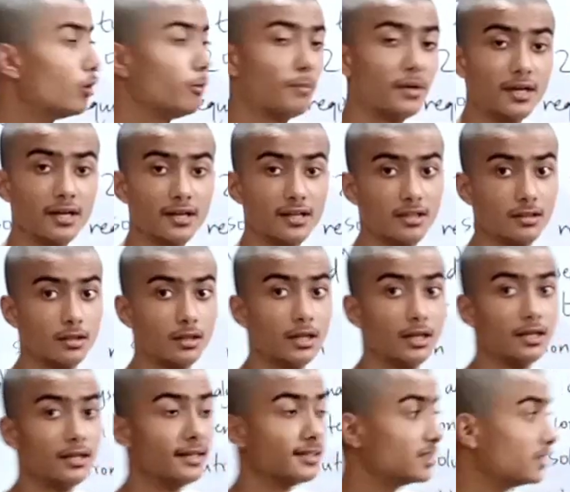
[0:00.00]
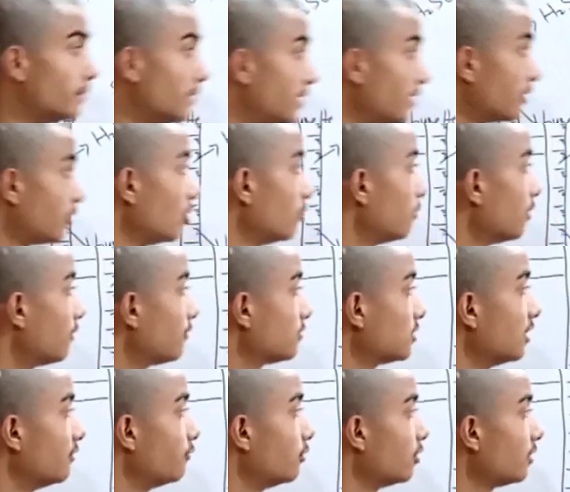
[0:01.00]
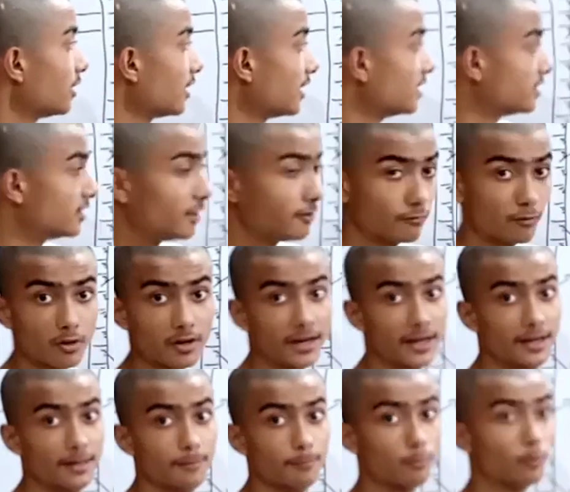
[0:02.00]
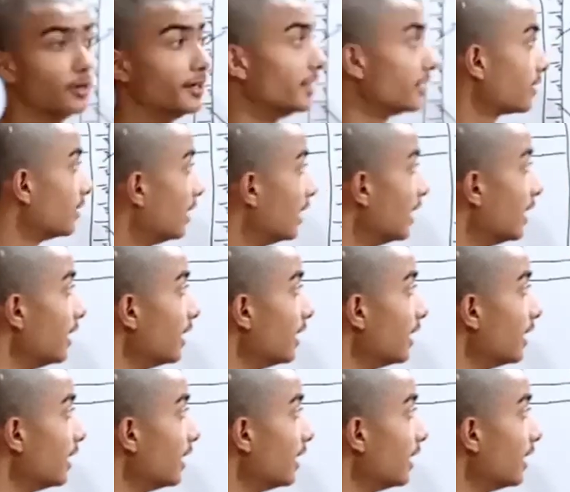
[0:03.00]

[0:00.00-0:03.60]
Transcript: mole per decimeter cube of sulfuric acid for endpoint.